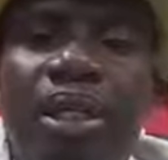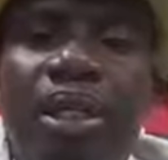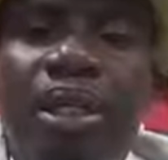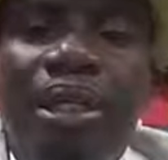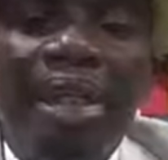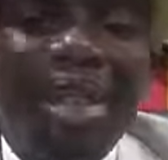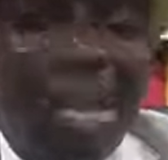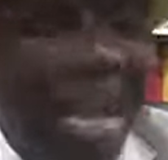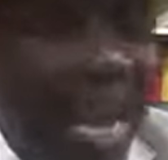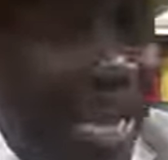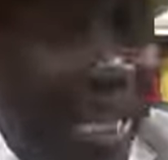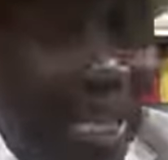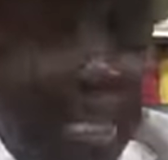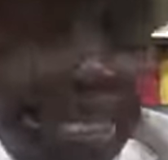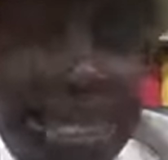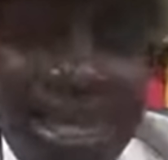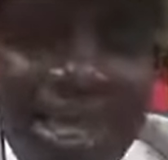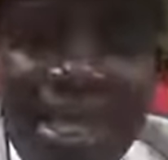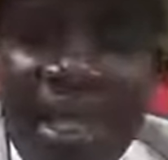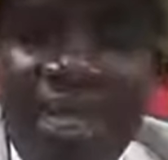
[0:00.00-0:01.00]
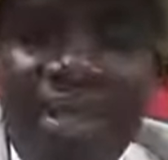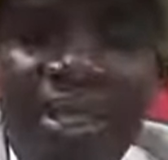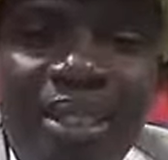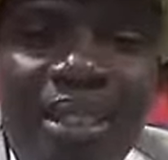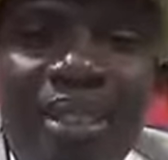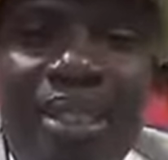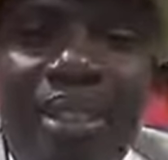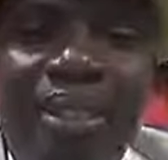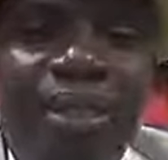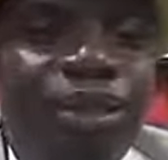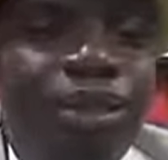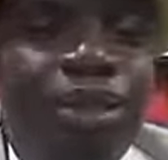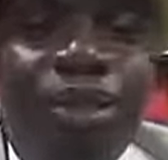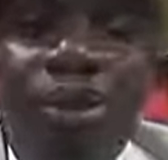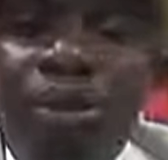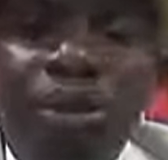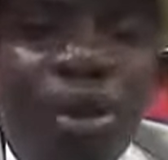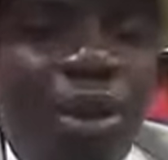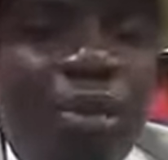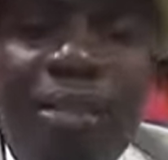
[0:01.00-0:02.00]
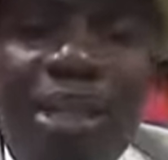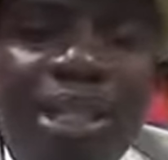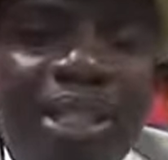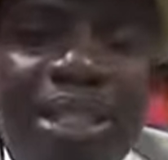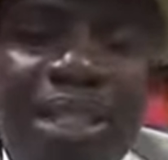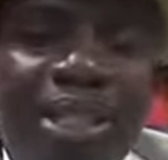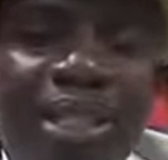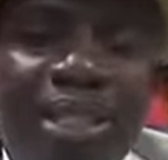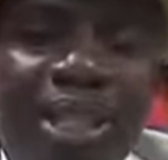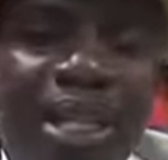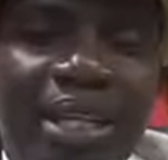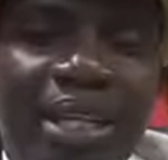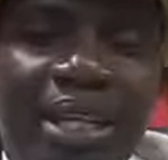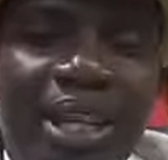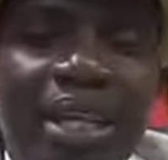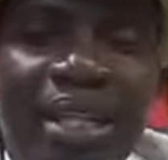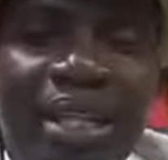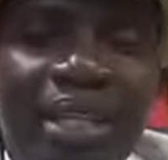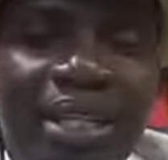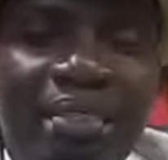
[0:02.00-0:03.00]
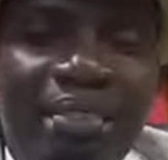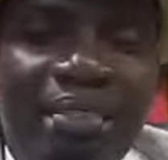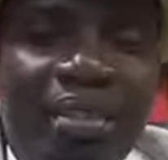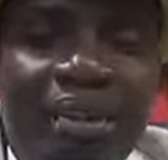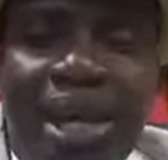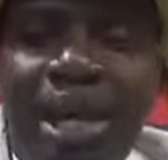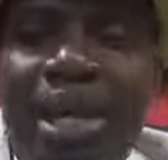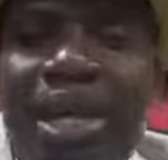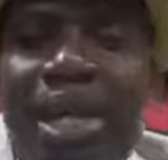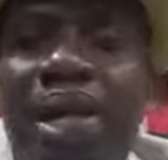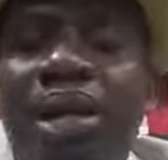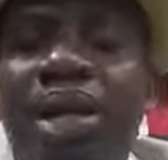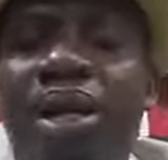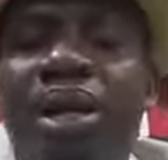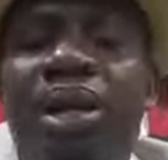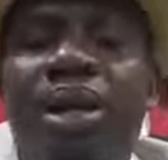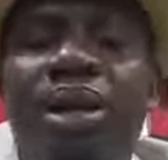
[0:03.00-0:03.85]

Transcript: likely you will not miss it in the United States of America